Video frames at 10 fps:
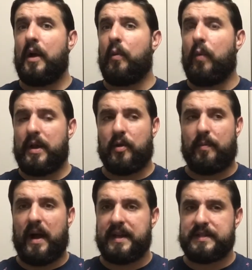What your
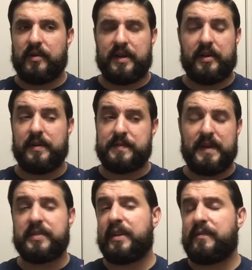body's going to do,
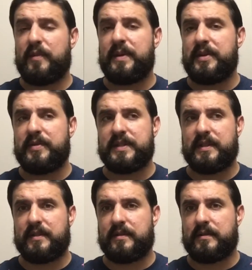especially if you've been
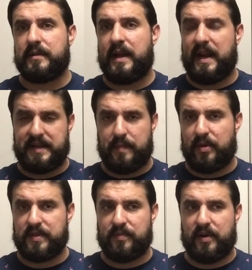using an
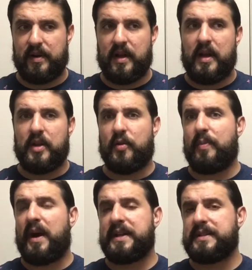antiperspirant,
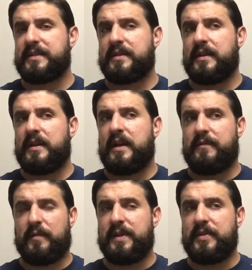if
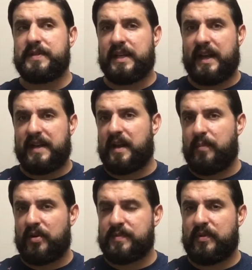you've been using an
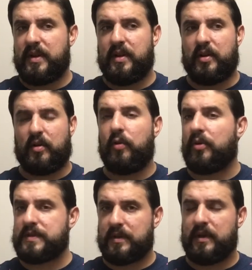antiperspirant,
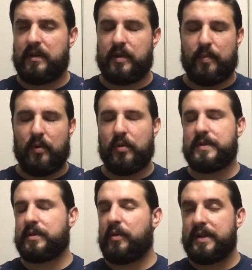your
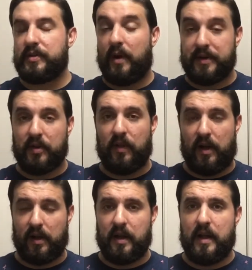pores are going to
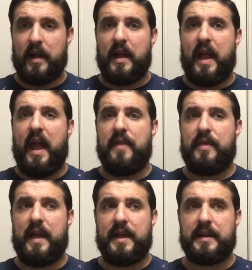unclog, and
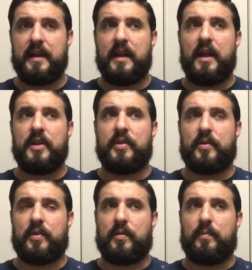then
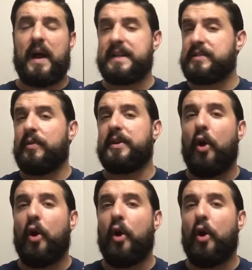your body's going to